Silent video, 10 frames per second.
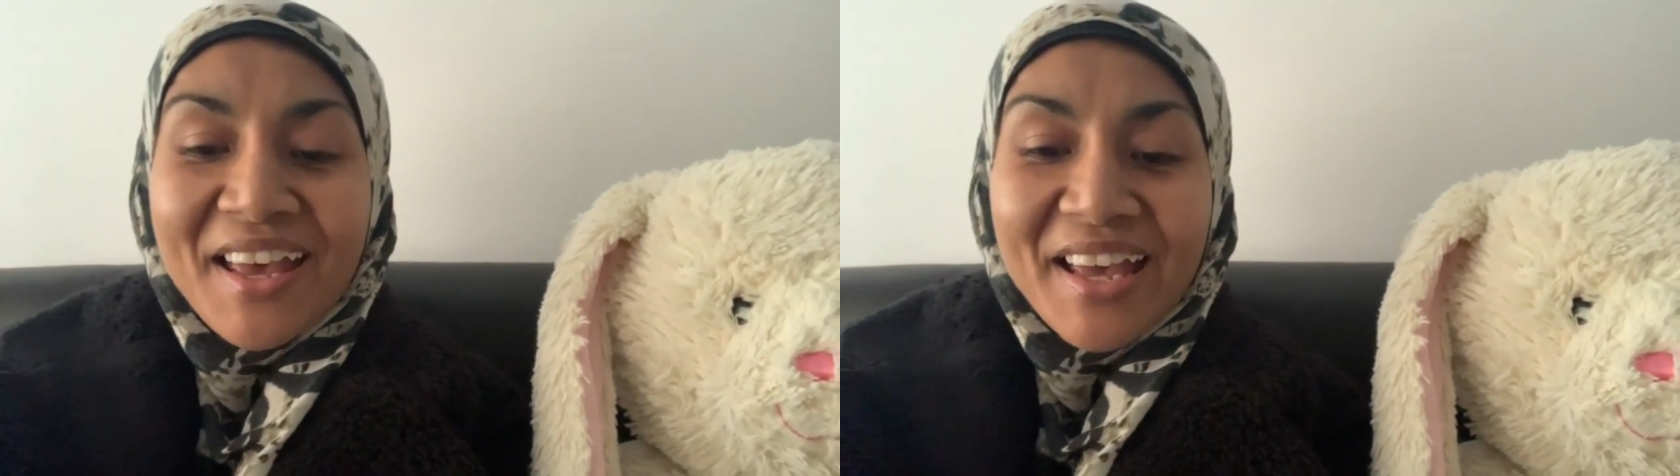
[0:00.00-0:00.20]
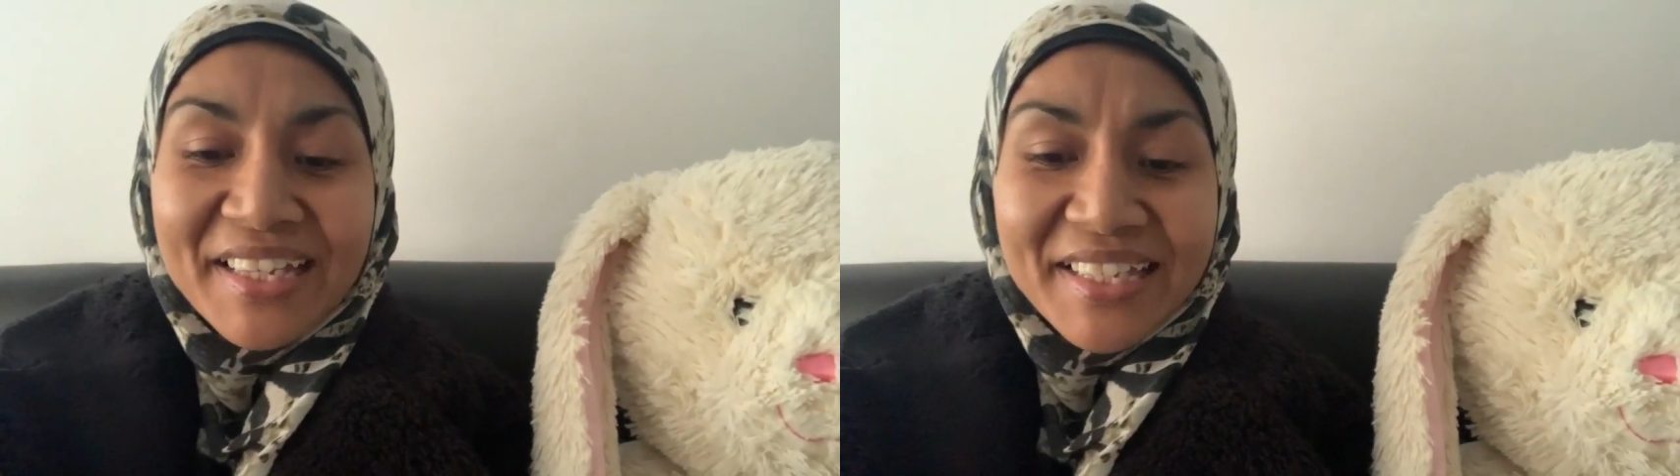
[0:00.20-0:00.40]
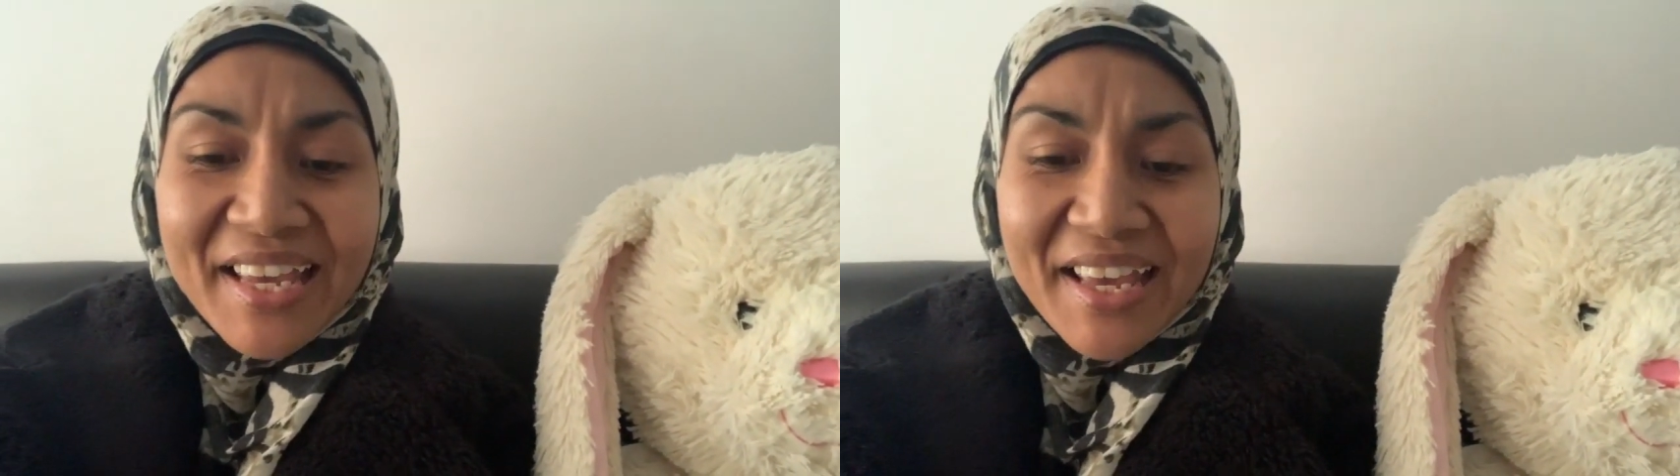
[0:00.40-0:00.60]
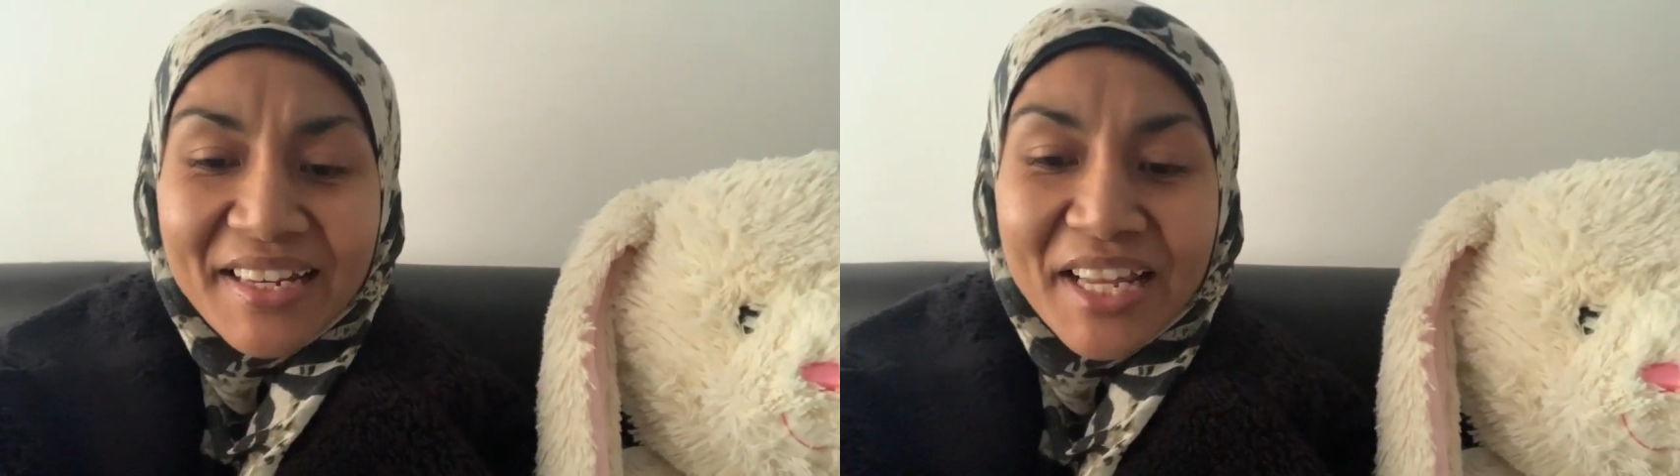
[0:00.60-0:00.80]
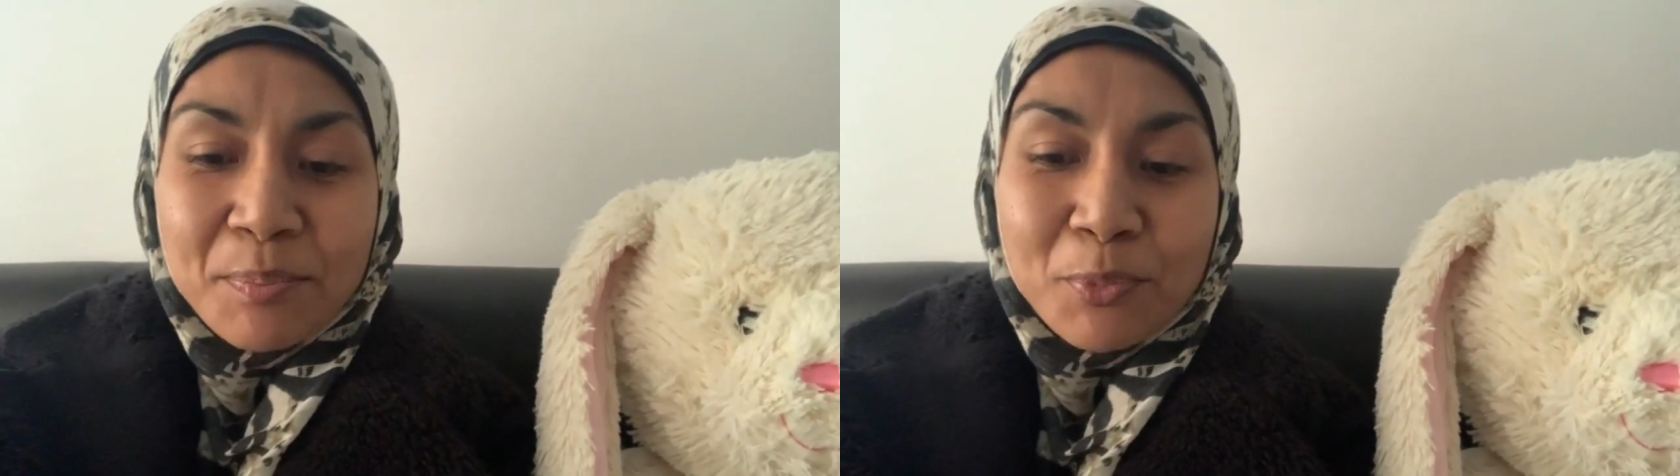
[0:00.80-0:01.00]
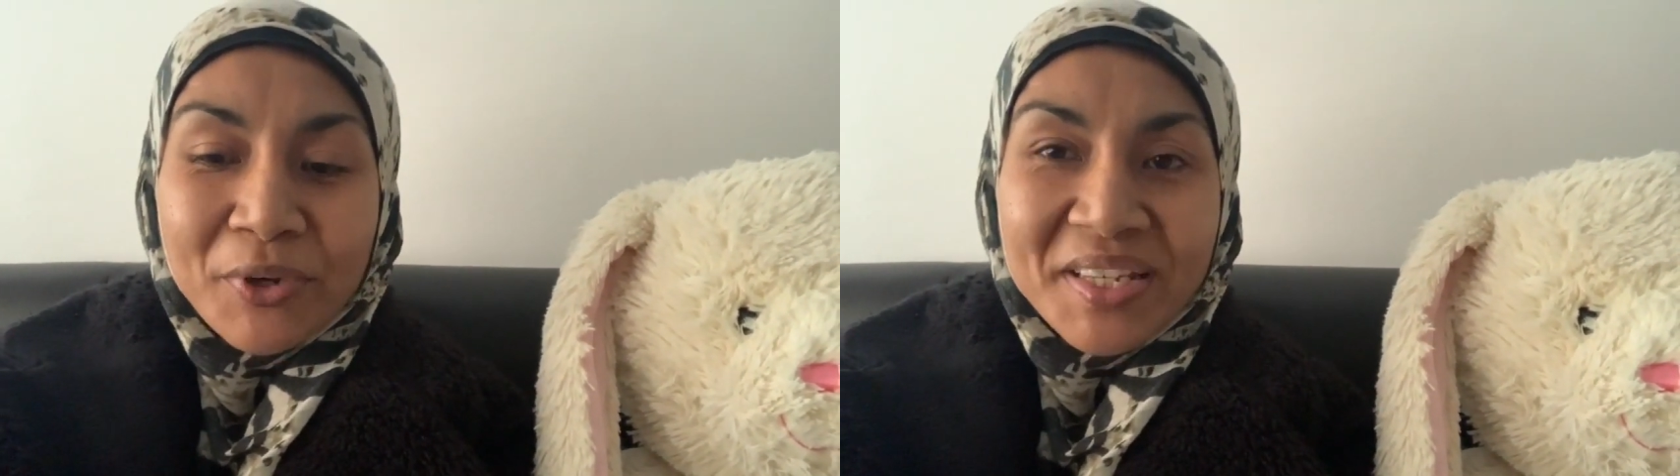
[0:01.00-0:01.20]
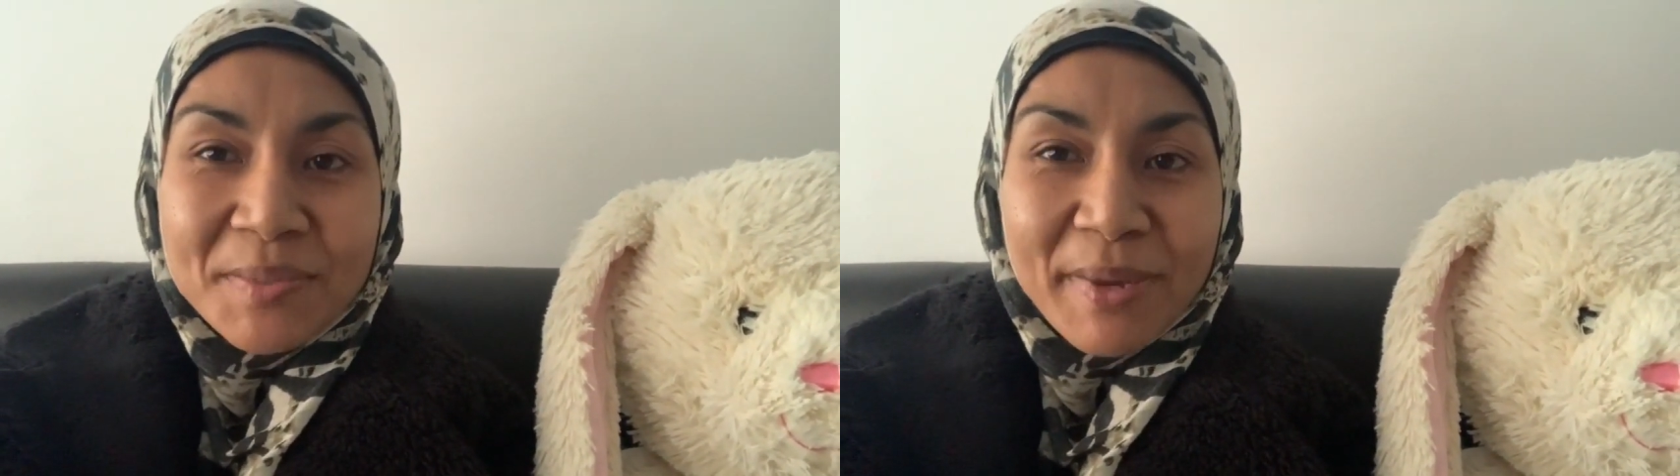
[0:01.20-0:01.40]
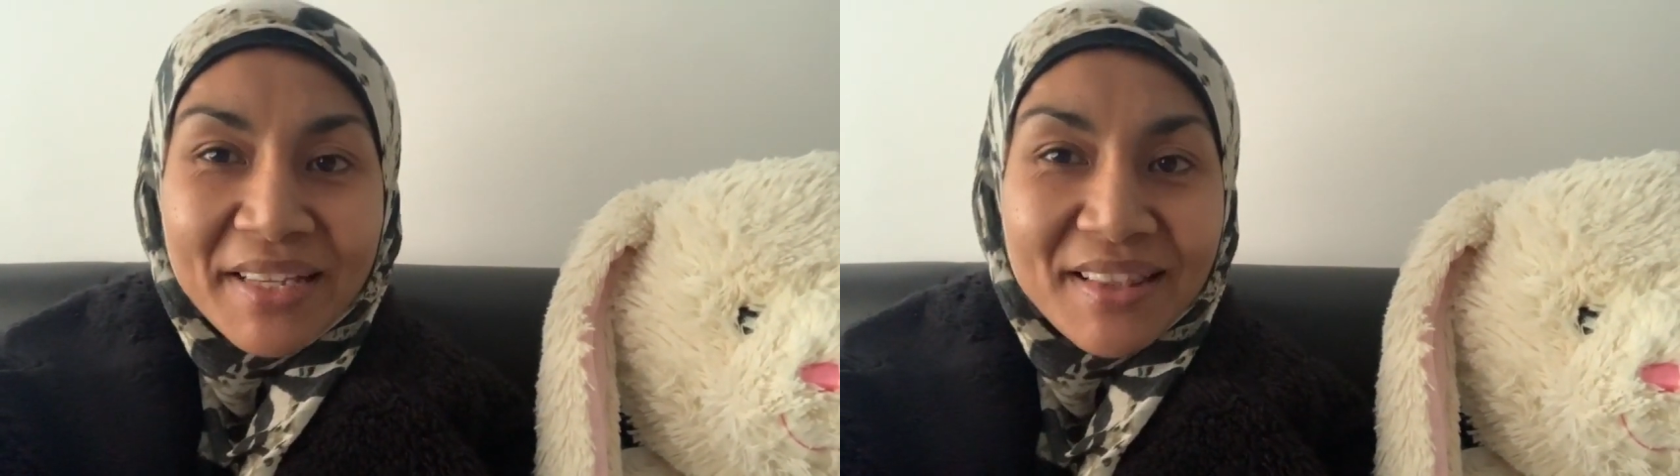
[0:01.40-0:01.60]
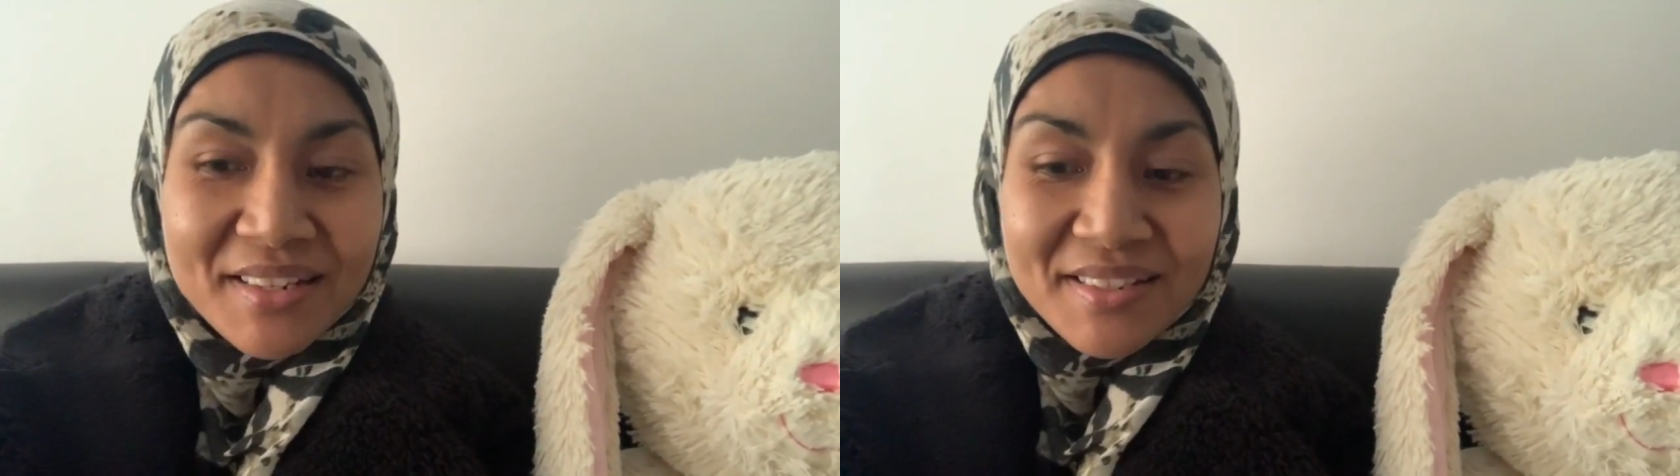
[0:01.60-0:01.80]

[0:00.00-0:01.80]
Again, it brings back that